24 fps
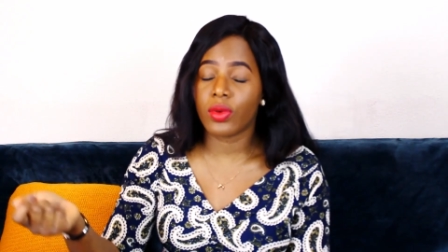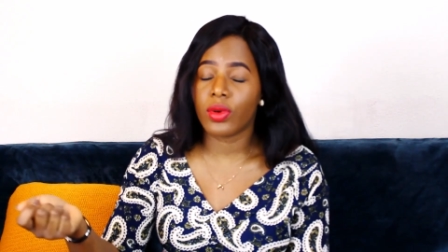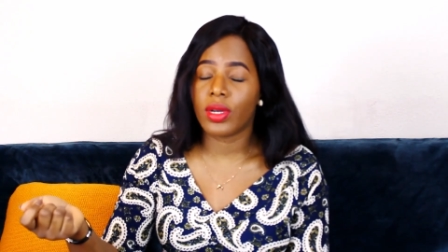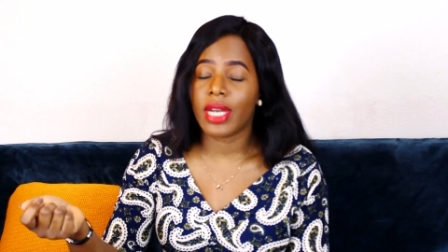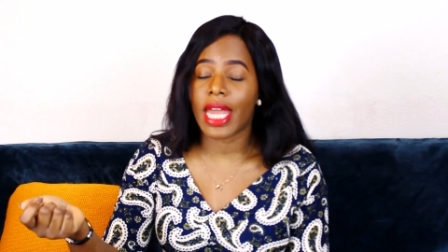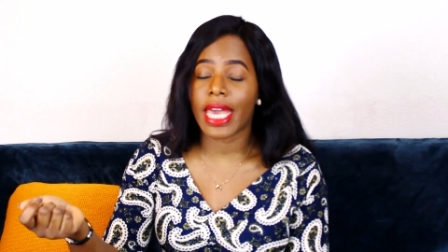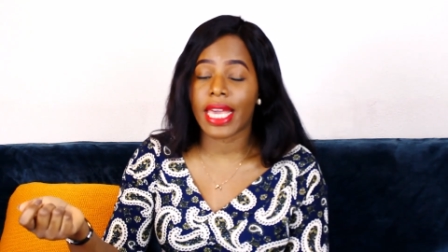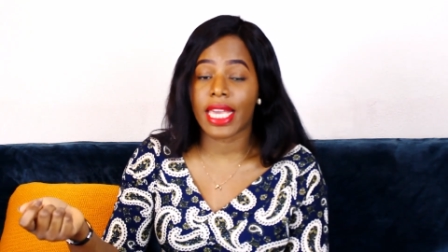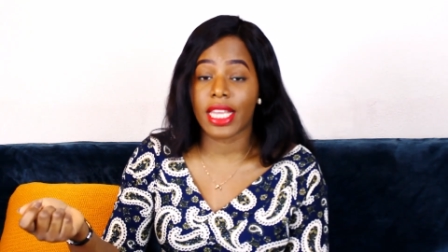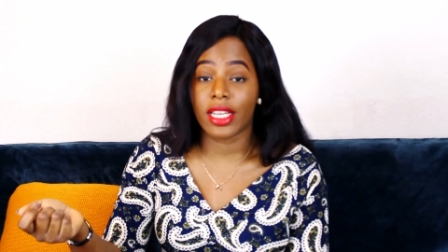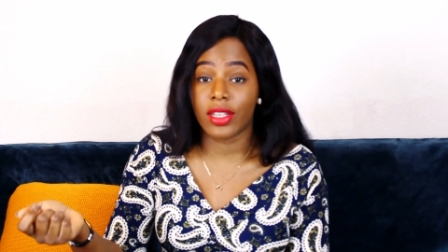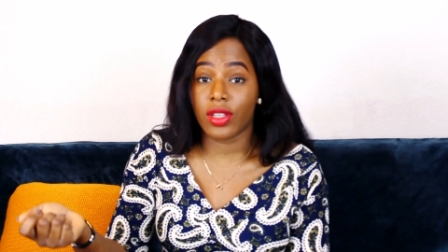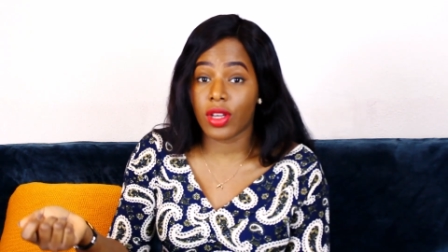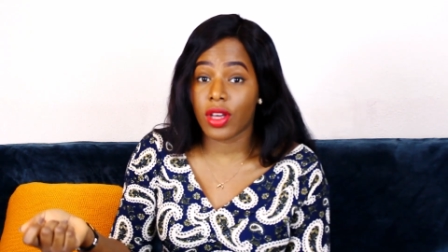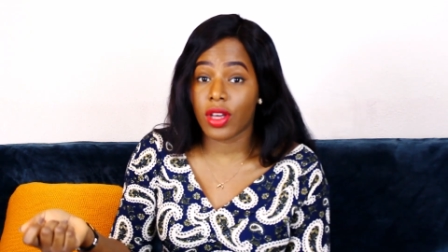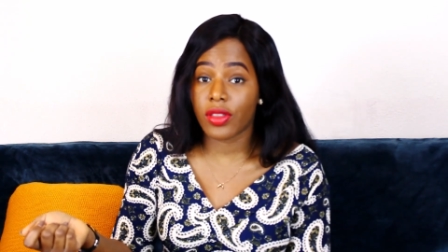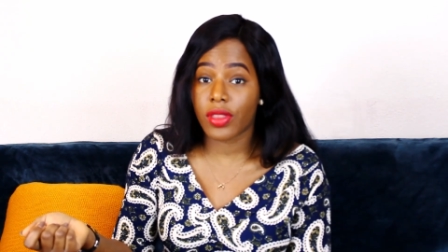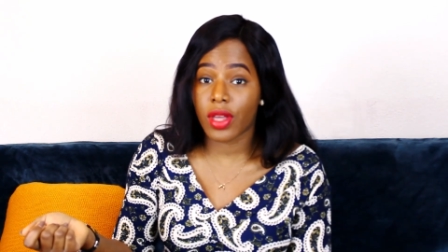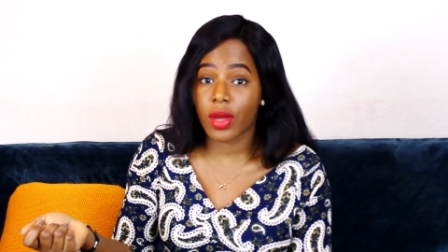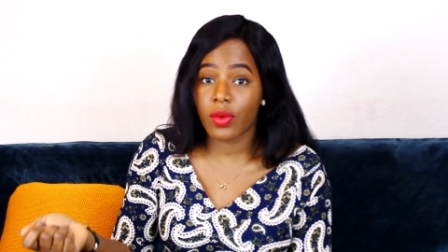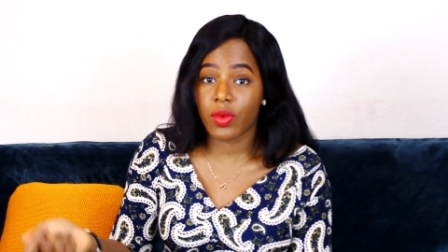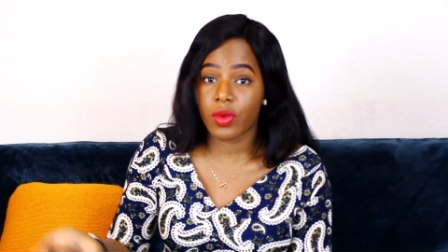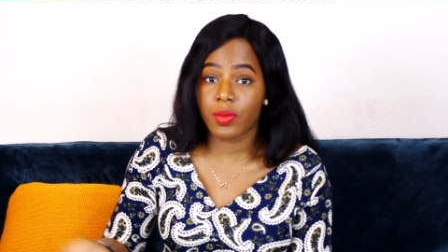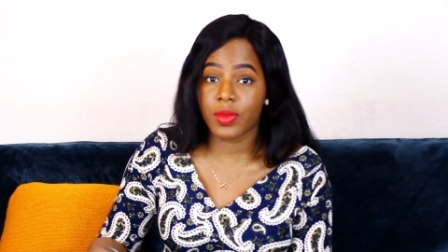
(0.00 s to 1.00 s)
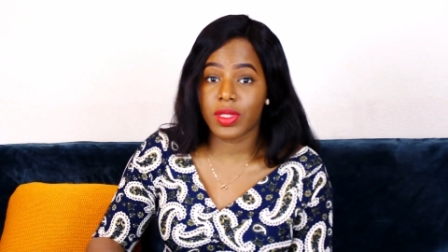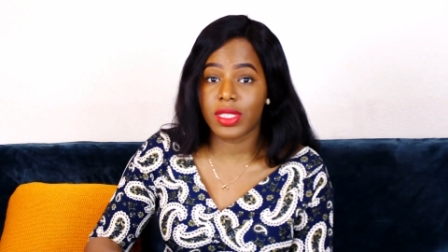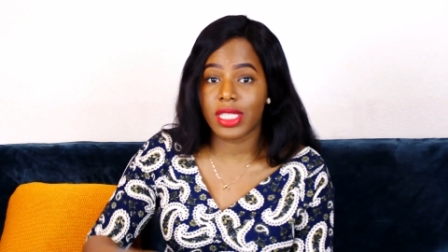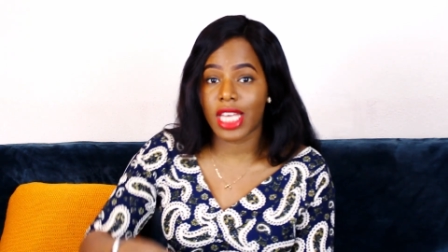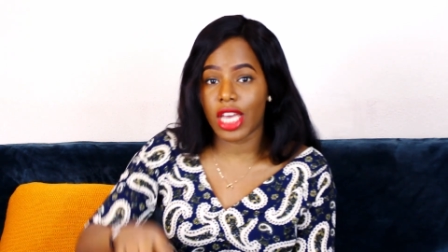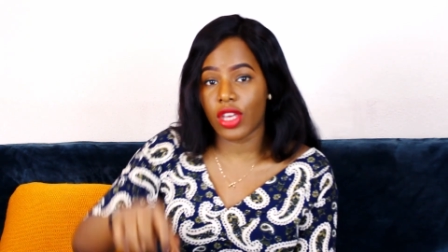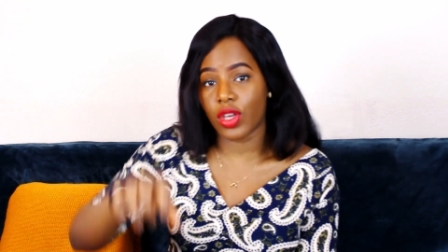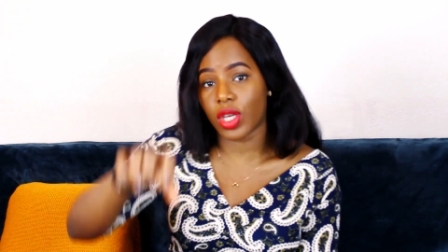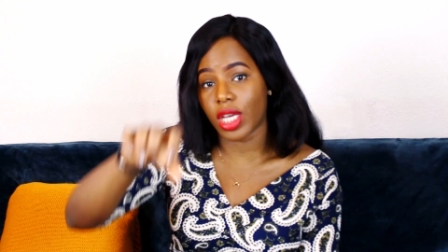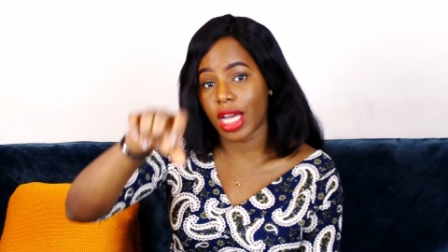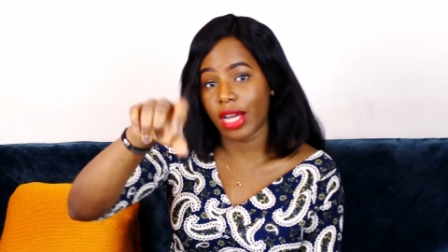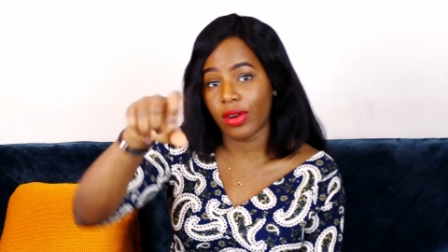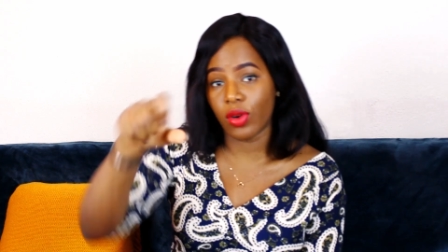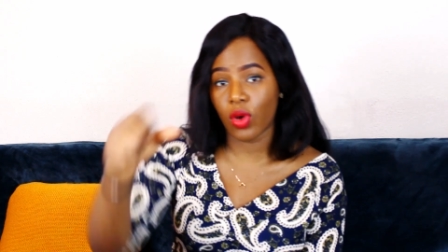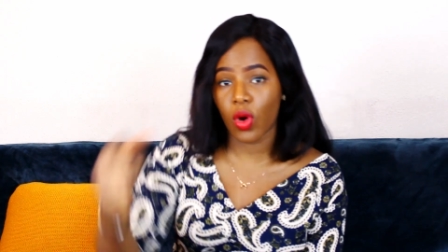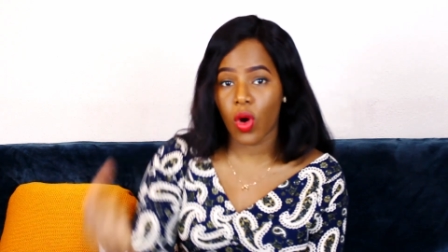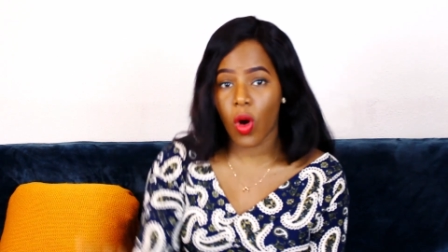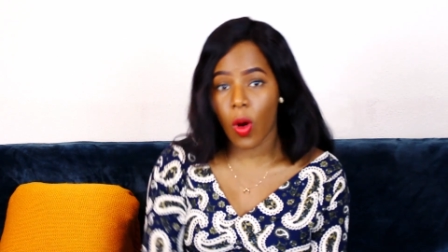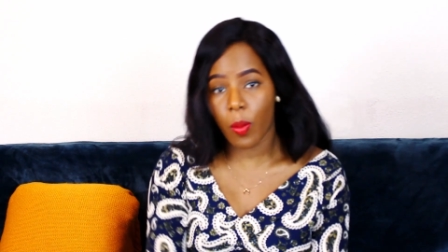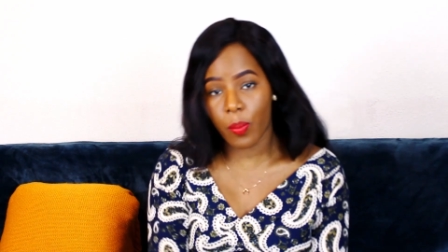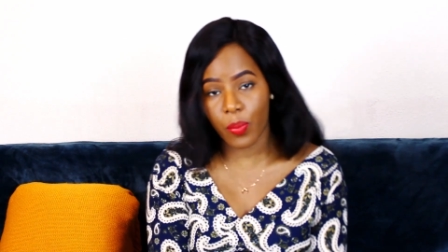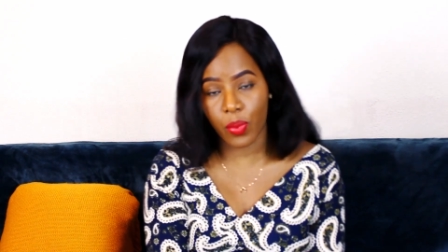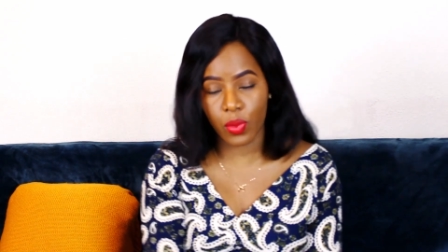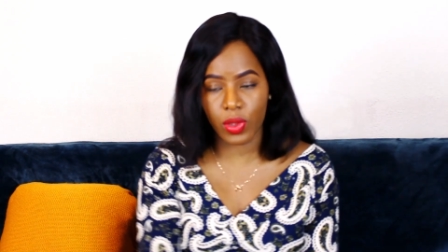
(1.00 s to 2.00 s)
like in the other rooms that you can
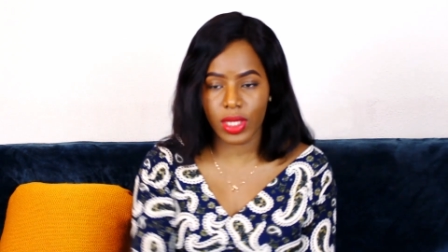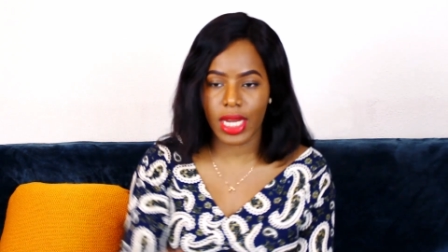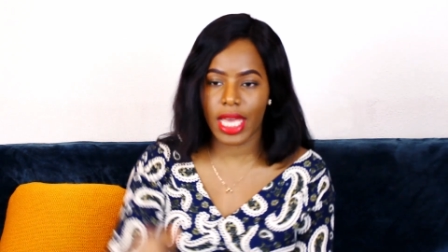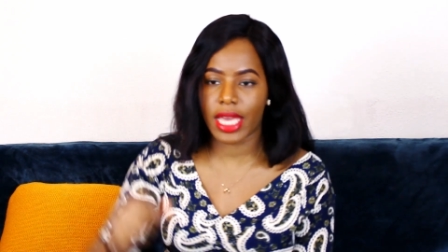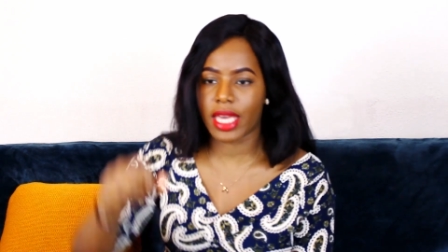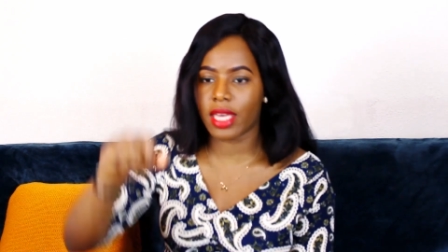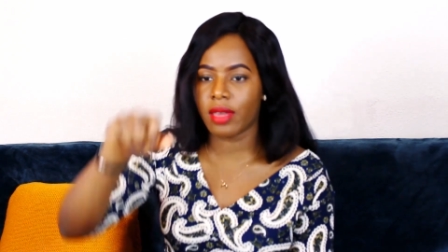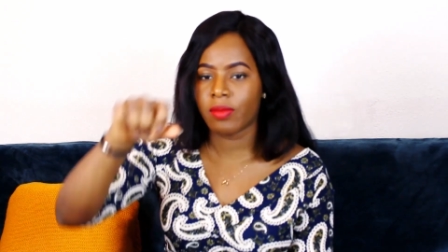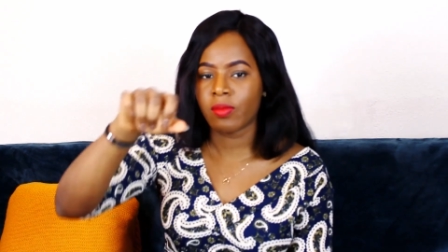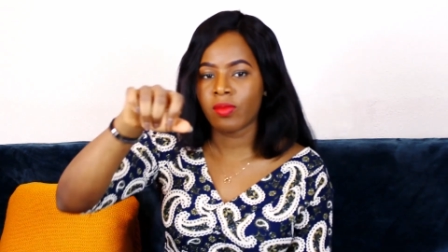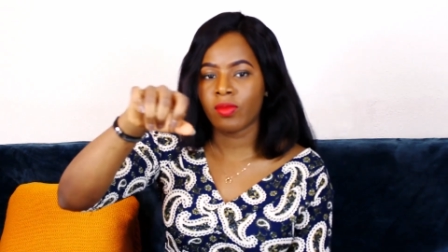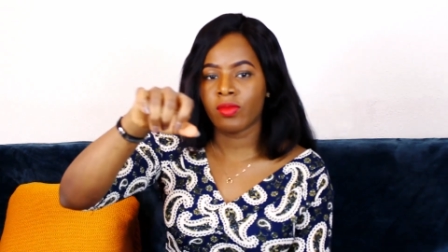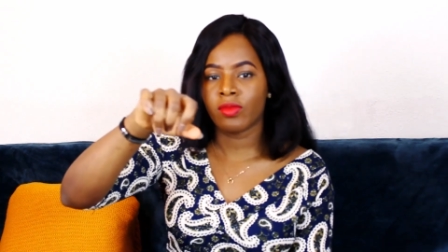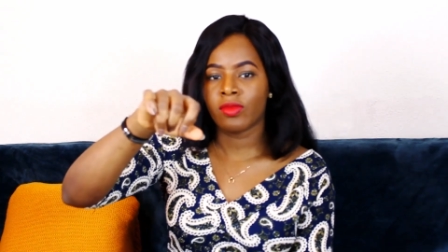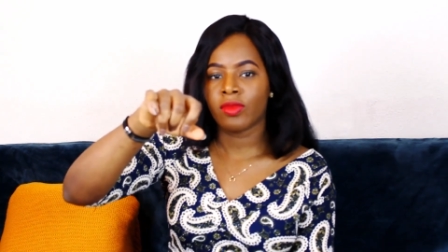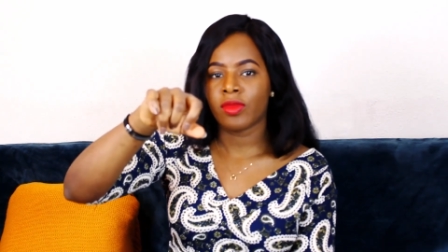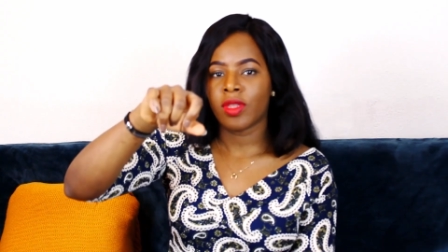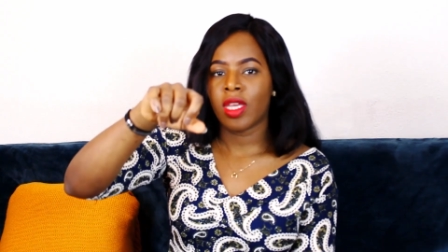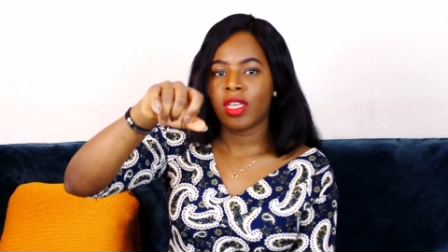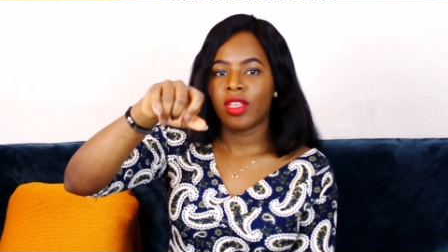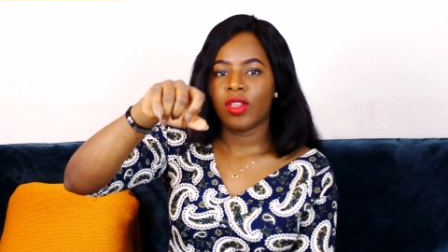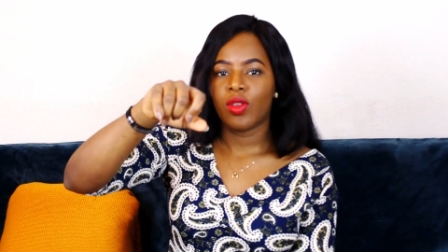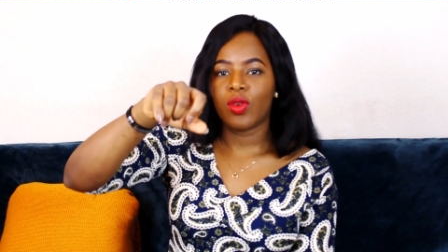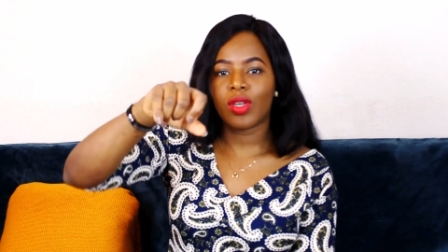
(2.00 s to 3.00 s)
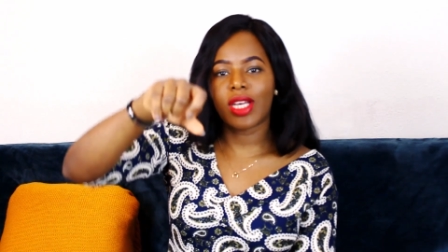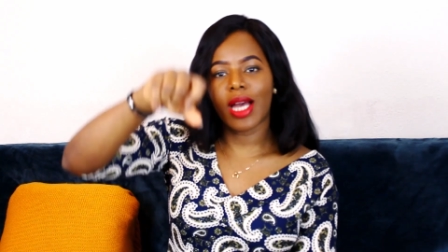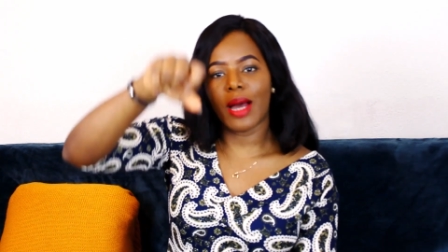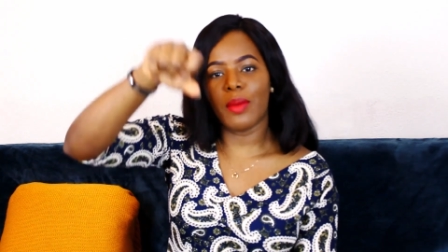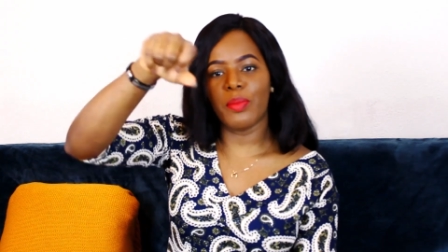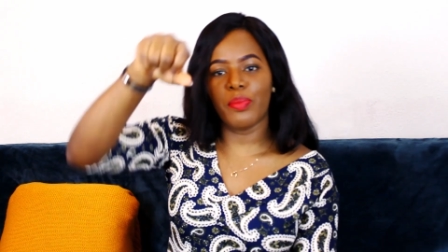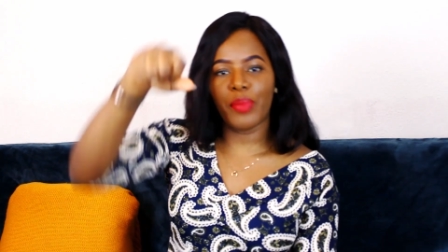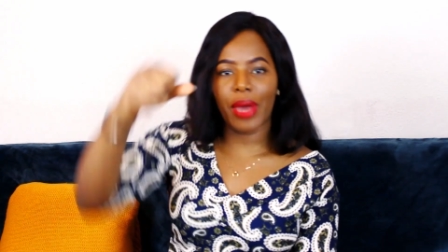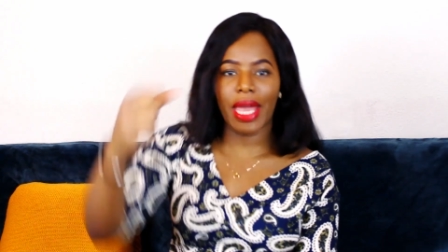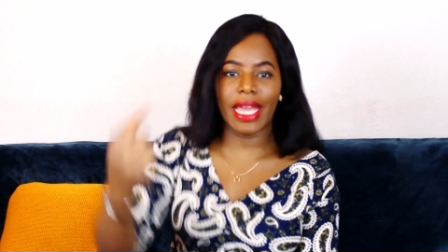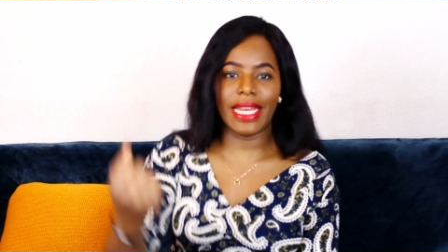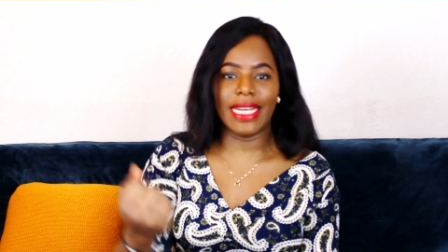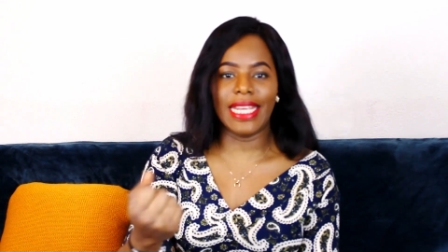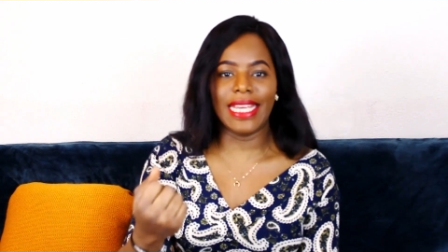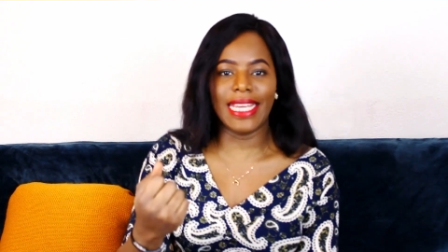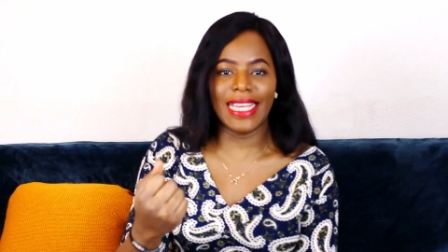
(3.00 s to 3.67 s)
open, like you can bend